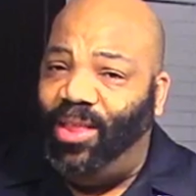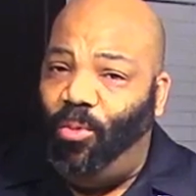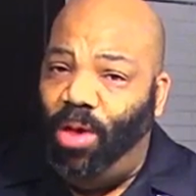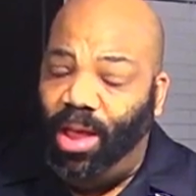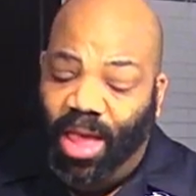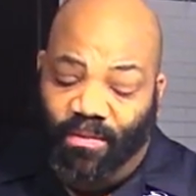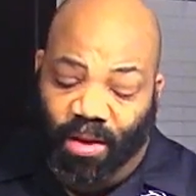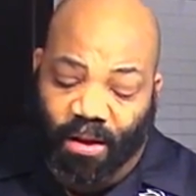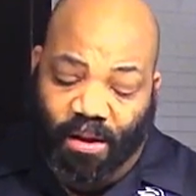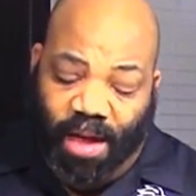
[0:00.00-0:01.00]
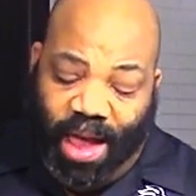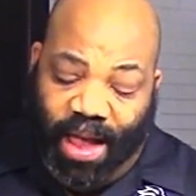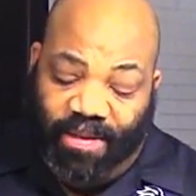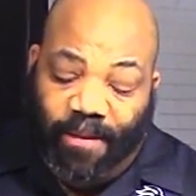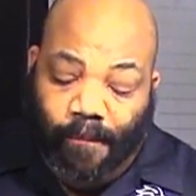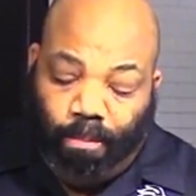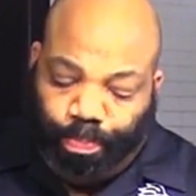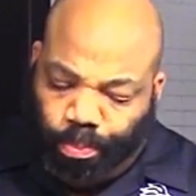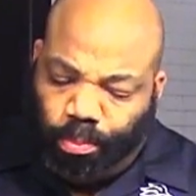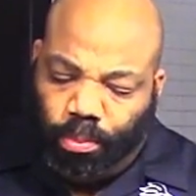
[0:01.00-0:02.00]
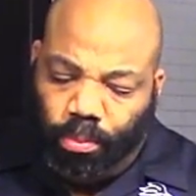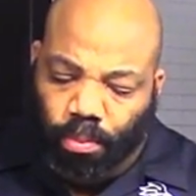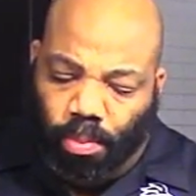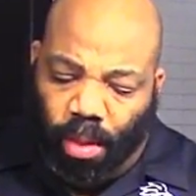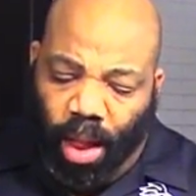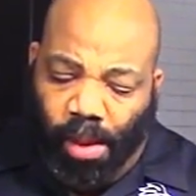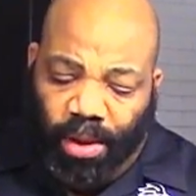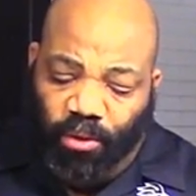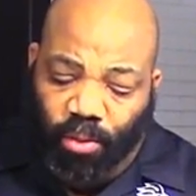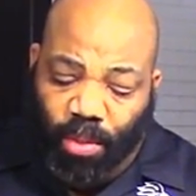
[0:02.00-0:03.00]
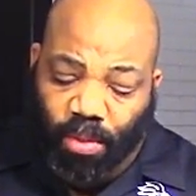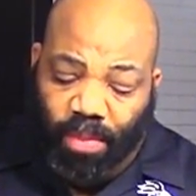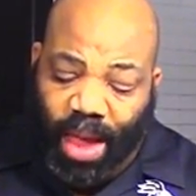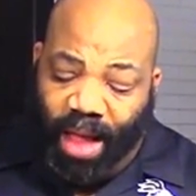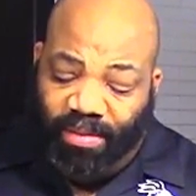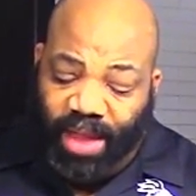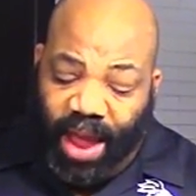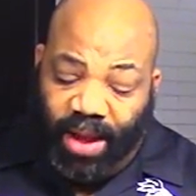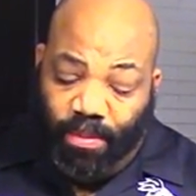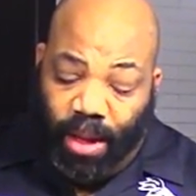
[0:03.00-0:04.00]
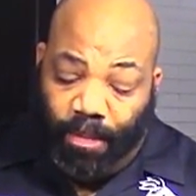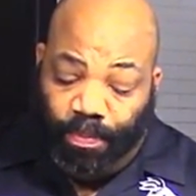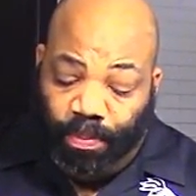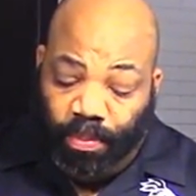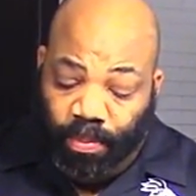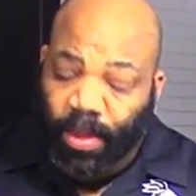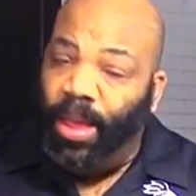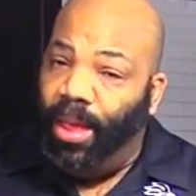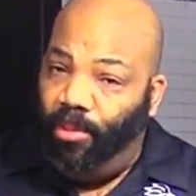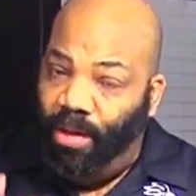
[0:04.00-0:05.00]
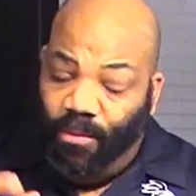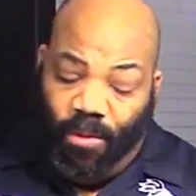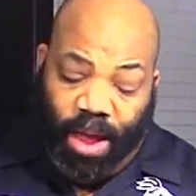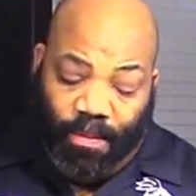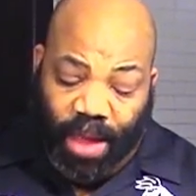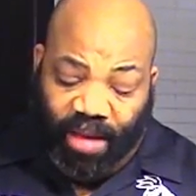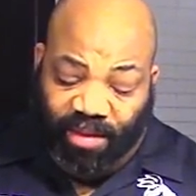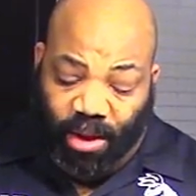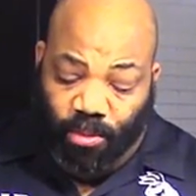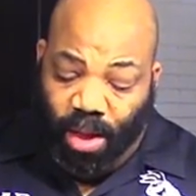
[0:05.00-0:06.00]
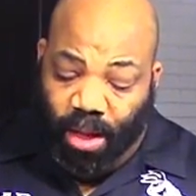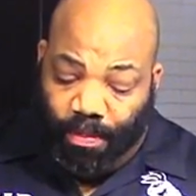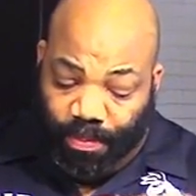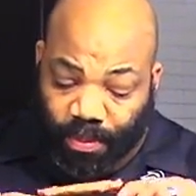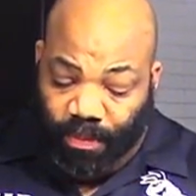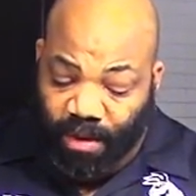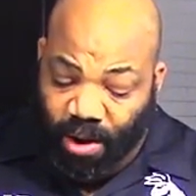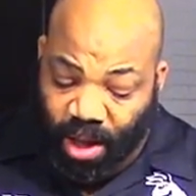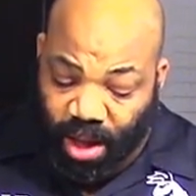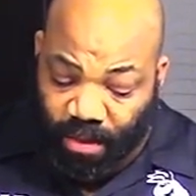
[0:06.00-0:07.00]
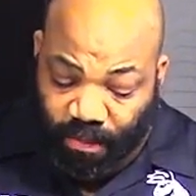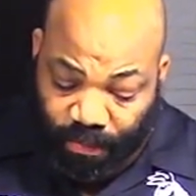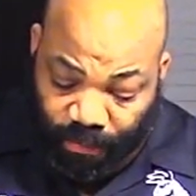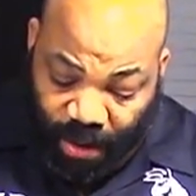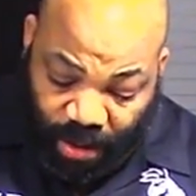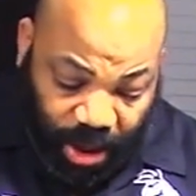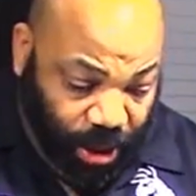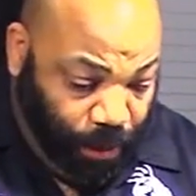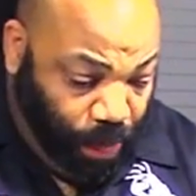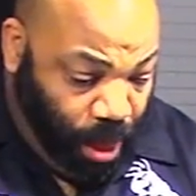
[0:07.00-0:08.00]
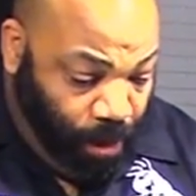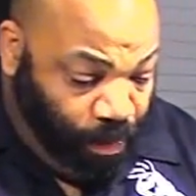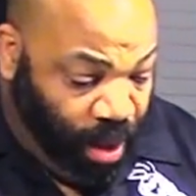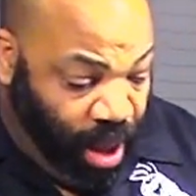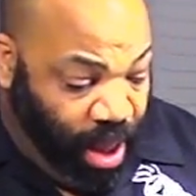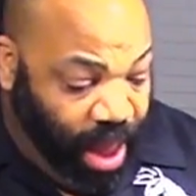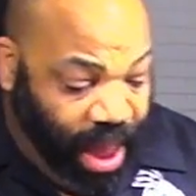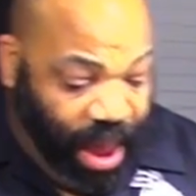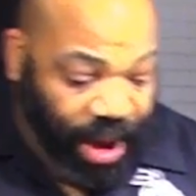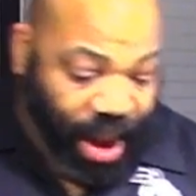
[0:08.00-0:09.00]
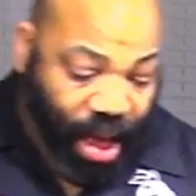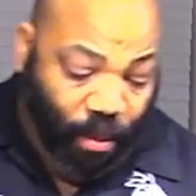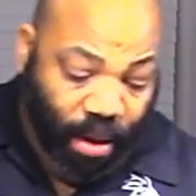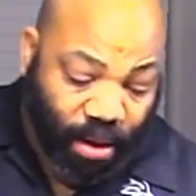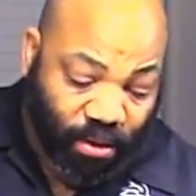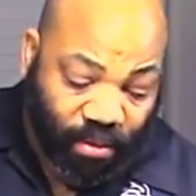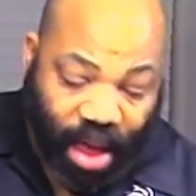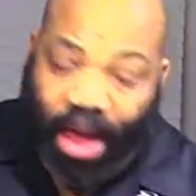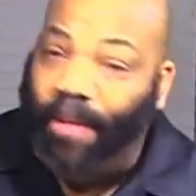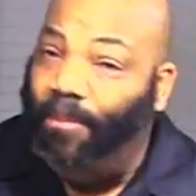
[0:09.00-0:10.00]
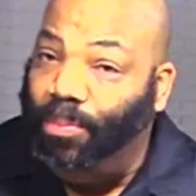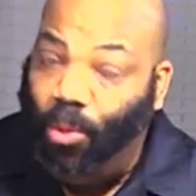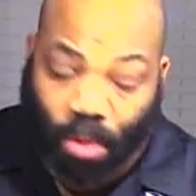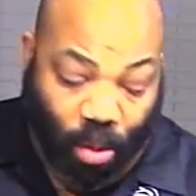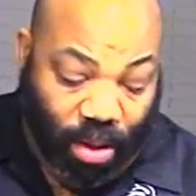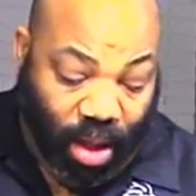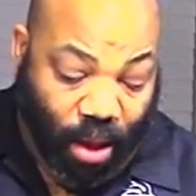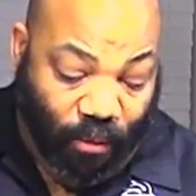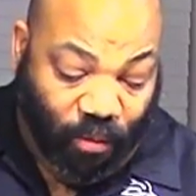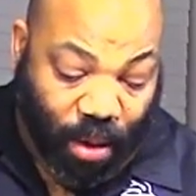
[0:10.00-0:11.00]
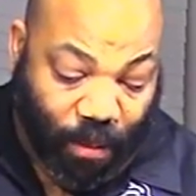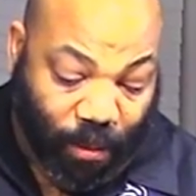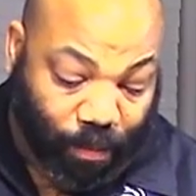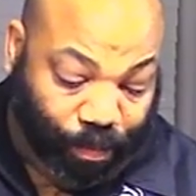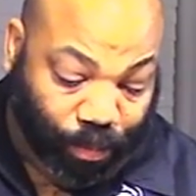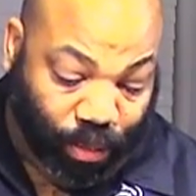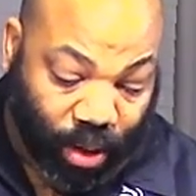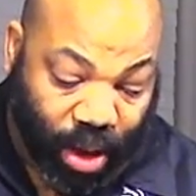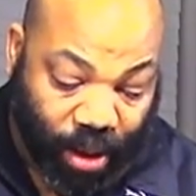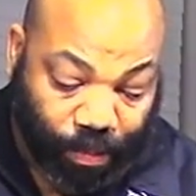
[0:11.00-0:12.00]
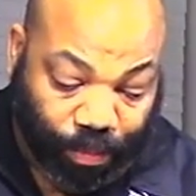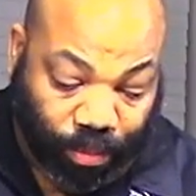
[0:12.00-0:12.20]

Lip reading: the one Kevin Kerr has, this rib would be outstanding. But Rev'n Ray, excellent rub. Very good, very good. And now we're going to try the one with the ghost pepper. Okay.